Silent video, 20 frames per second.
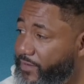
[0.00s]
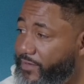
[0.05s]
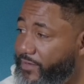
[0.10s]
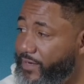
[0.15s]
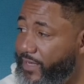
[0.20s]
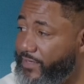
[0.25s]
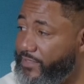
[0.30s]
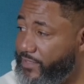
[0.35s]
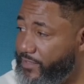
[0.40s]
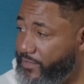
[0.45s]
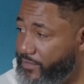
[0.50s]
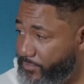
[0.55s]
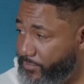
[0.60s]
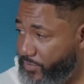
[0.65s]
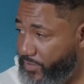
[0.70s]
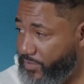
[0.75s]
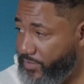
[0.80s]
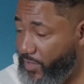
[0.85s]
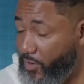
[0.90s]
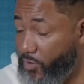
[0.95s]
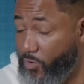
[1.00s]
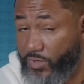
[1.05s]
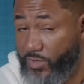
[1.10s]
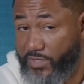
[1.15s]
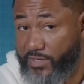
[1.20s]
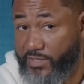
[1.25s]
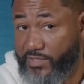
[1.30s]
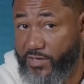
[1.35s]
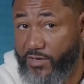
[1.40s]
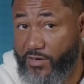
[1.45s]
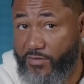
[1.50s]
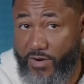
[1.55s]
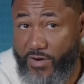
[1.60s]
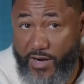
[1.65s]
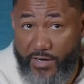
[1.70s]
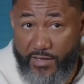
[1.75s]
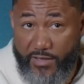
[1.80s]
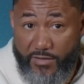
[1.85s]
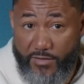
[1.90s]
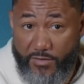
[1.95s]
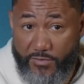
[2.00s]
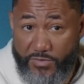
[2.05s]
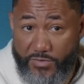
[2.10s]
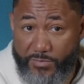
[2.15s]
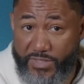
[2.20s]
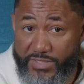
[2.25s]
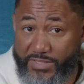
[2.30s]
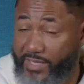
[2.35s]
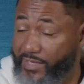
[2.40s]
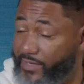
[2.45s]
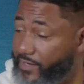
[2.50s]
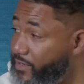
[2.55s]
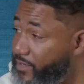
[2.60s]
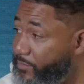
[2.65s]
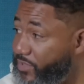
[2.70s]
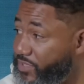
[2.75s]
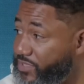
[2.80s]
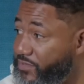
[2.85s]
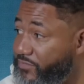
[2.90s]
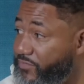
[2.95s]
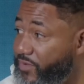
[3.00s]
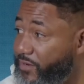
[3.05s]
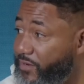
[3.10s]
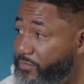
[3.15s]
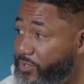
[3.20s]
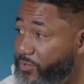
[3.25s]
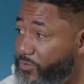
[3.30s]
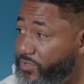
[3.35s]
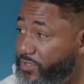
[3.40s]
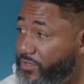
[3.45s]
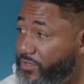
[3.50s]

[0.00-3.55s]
Not to help us only discover our gifts, but to kind of help us develop those